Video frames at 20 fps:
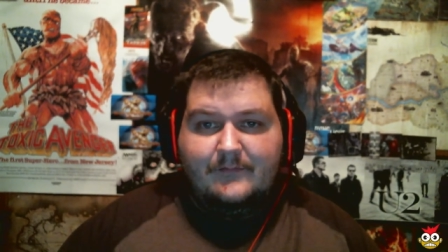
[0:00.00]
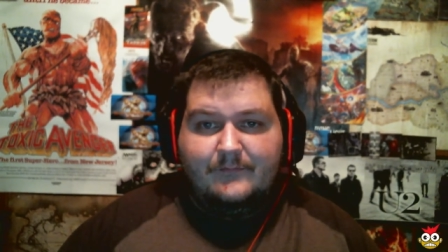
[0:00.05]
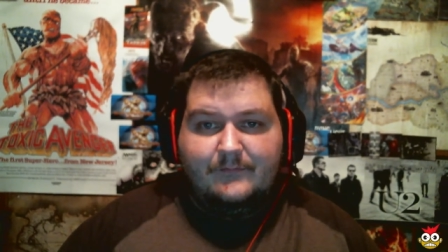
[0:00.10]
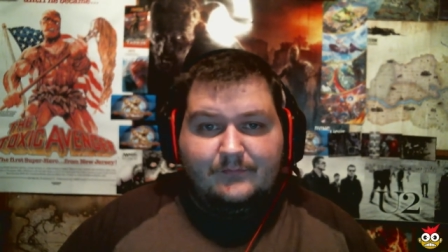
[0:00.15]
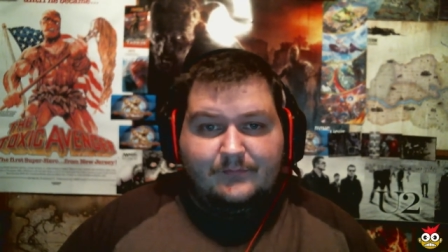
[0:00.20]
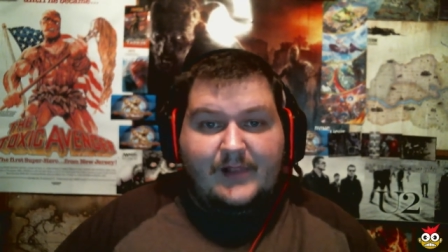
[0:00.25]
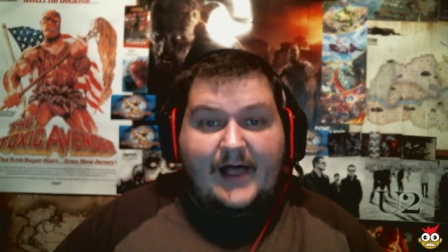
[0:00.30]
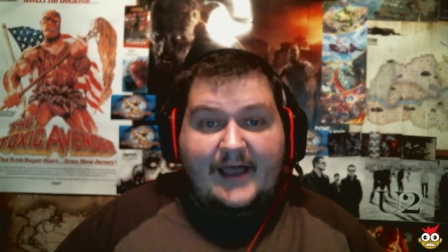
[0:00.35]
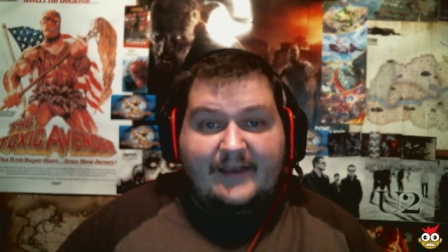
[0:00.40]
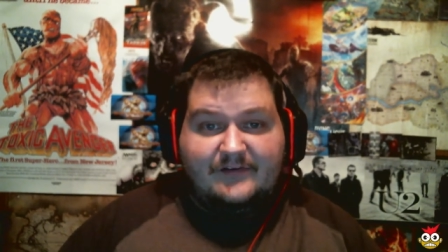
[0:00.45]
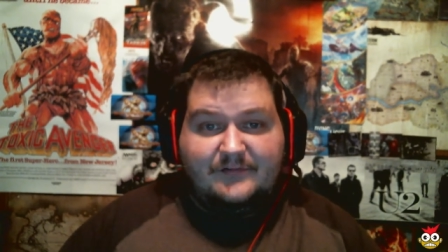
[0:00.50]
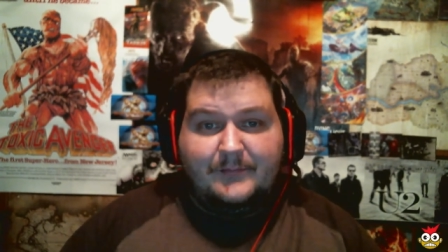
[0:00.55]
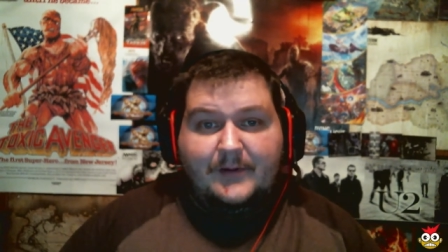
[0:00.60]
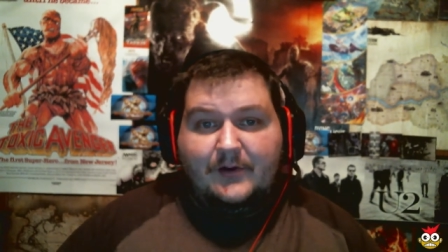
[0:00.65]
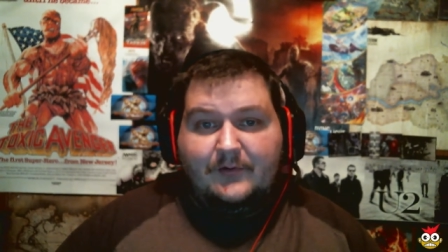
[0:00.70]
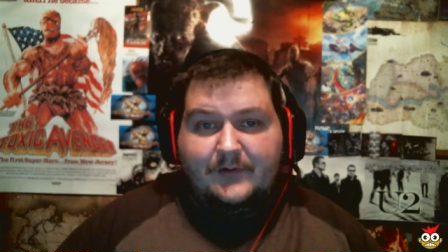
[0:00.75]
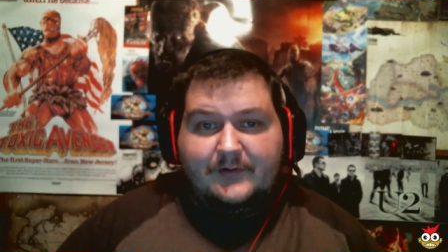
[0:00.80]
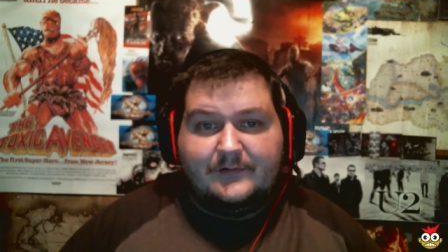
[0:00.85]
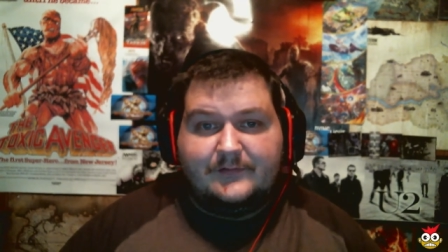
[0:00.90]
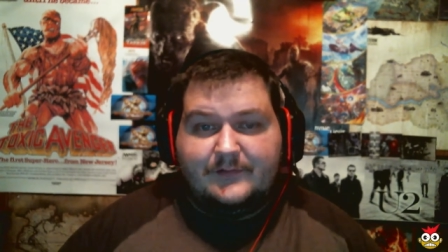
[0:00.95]
last
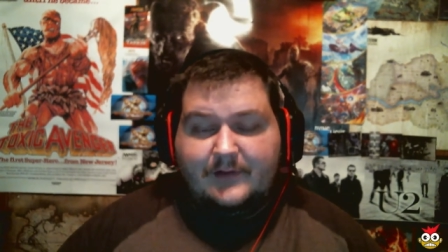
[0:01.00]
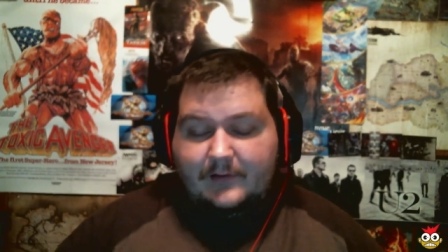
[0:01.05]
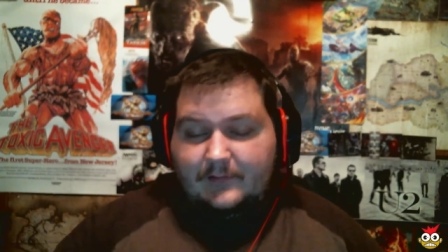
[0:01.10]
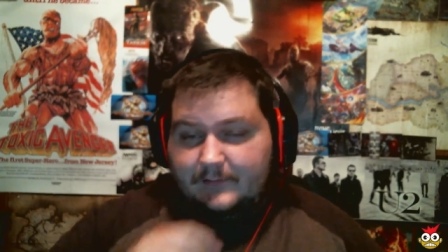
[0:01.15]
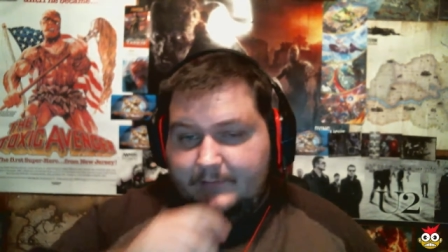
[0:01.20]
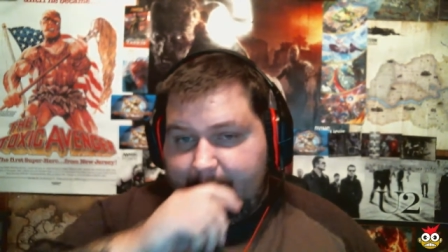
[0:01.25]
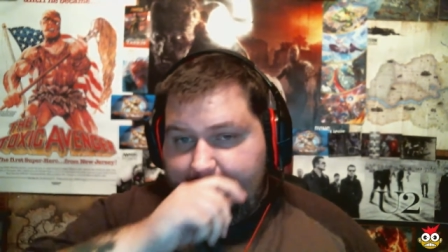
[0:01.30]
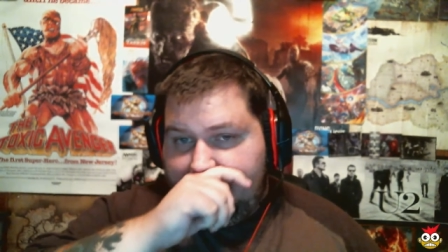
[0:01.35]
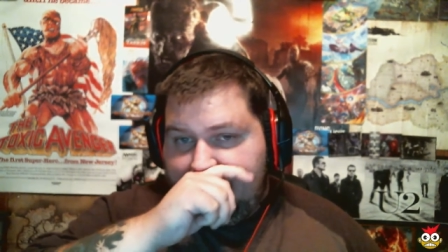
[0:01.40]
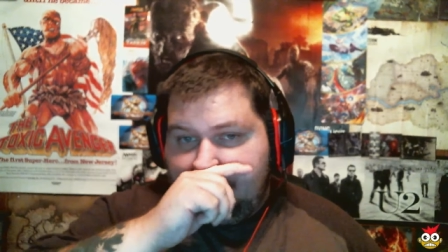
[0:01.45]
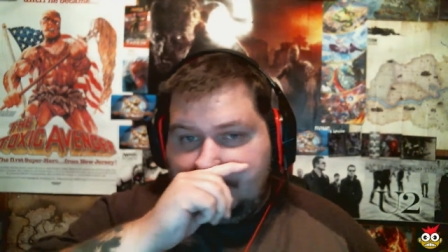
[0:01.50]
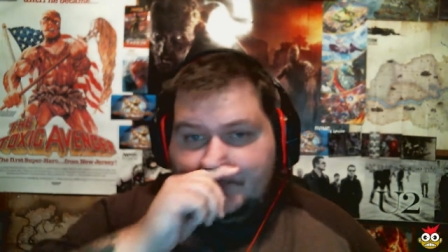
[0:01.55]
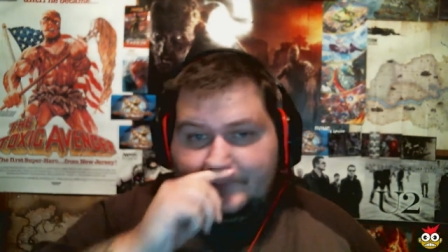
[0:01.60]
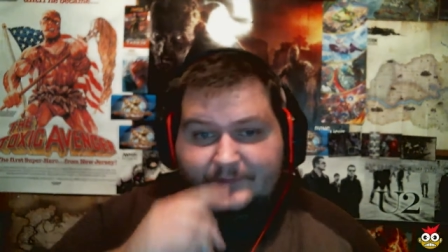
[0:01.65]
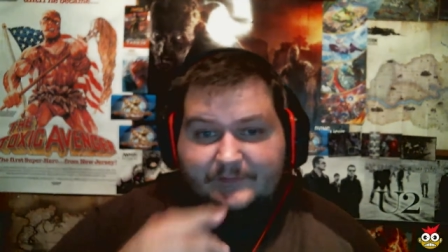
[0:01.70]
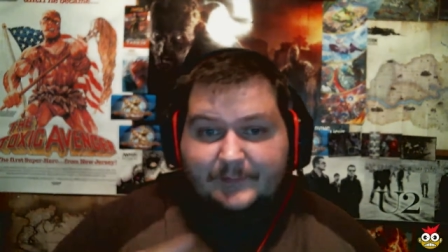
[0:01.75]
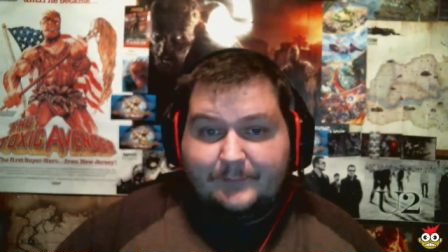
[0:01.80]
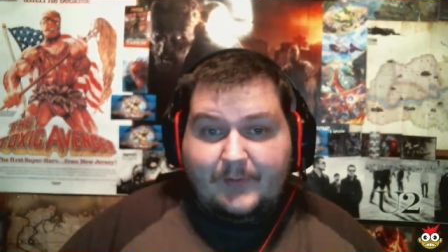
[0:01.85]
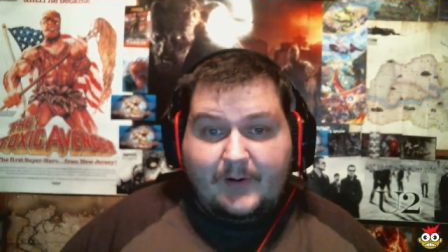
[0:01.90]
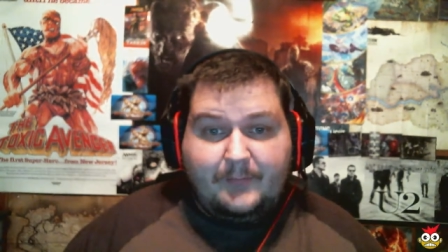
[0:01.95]
Metal Gear Solid game, which
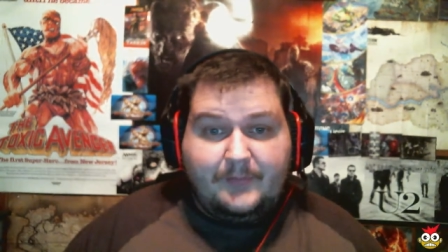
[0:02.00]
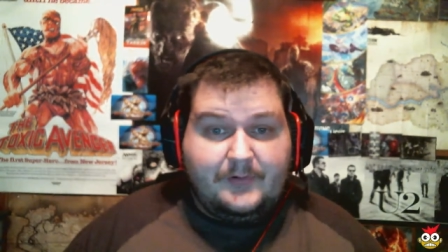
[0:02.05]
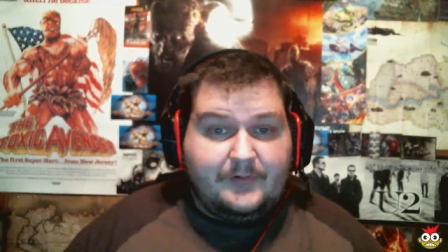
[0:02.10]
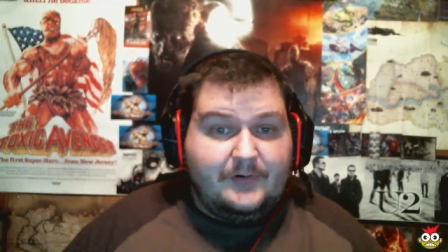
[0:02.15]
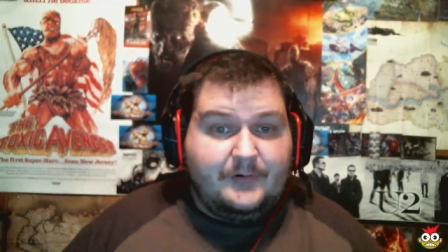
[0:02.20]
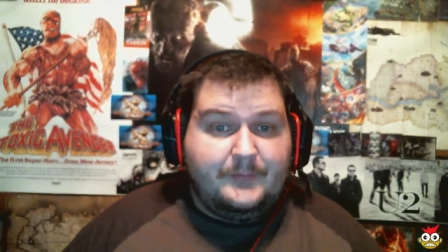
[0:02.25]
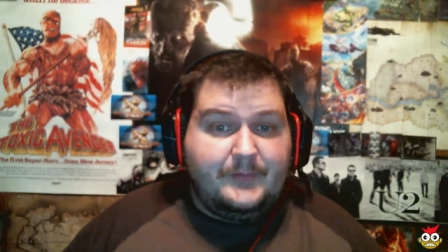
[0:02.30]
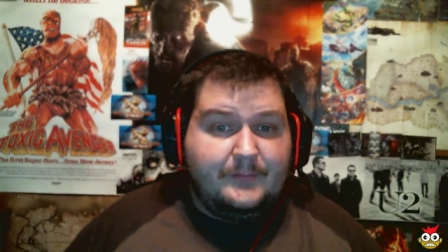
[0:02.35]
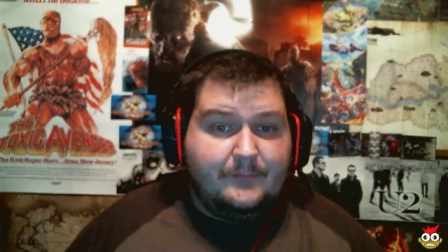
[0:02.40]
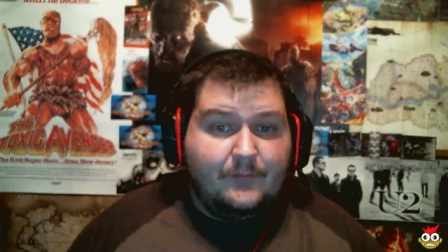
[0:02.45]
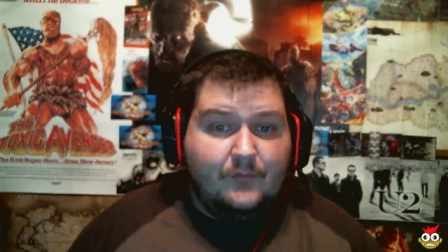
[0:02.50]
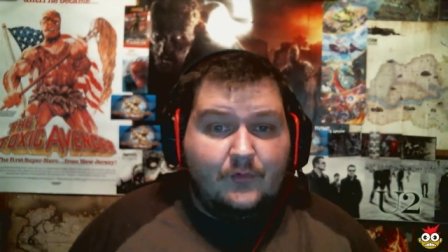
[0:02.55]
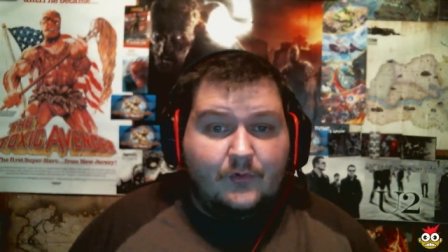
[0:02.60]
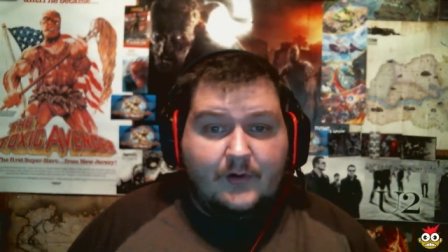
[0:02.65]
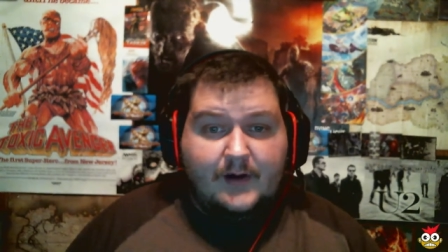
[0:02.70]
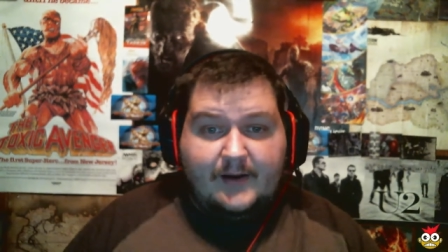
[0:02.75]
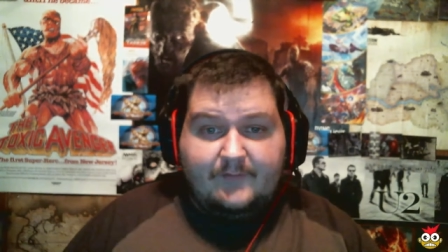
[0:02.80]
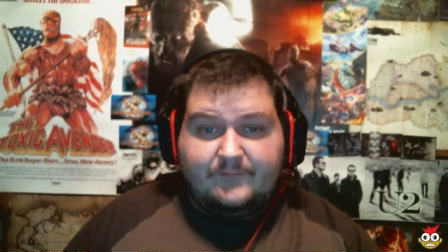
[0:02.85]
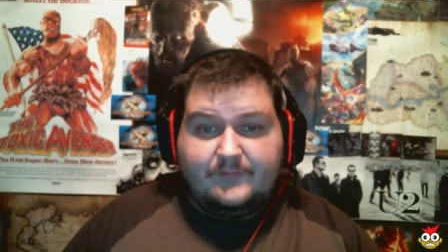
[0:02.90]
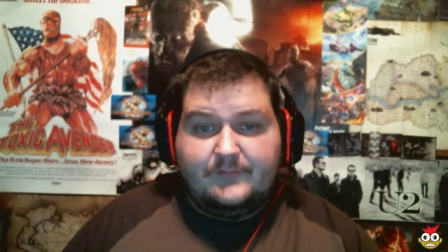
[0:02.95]
there probably could have been more
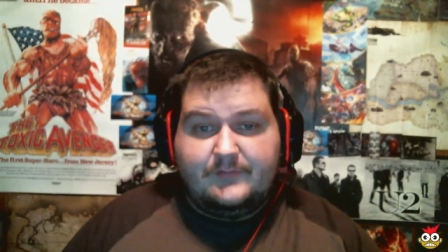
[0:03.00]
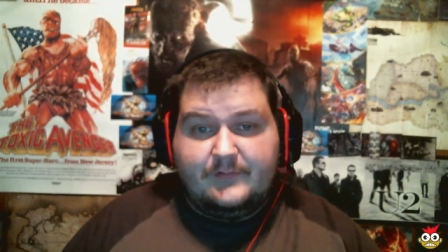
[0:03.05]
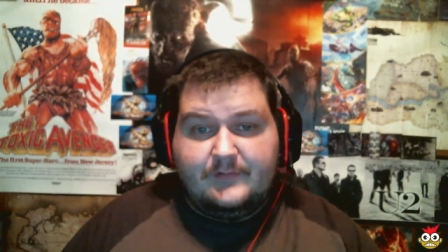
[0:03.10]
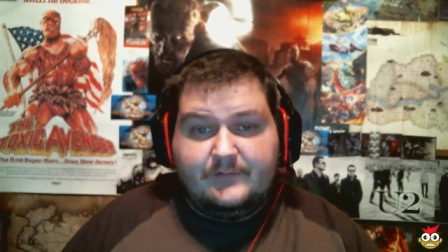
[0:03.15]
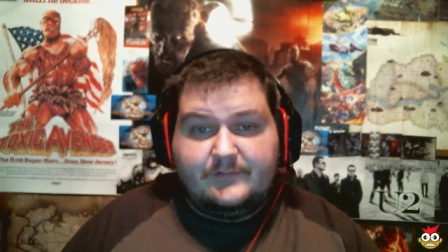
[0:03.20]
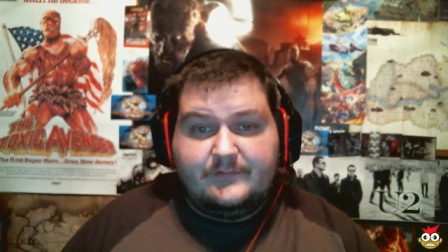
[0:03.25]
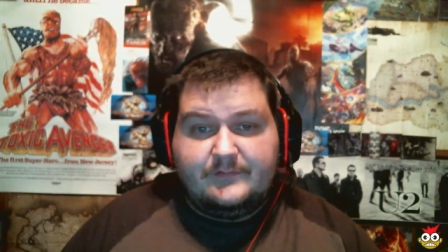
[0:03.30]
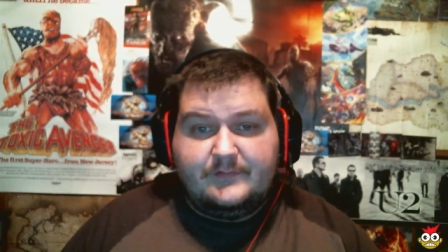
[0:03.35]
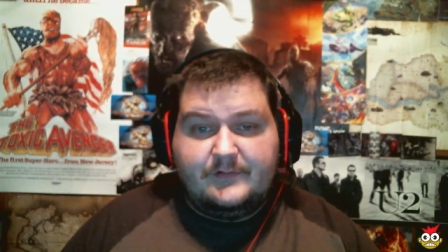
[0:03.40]
after this.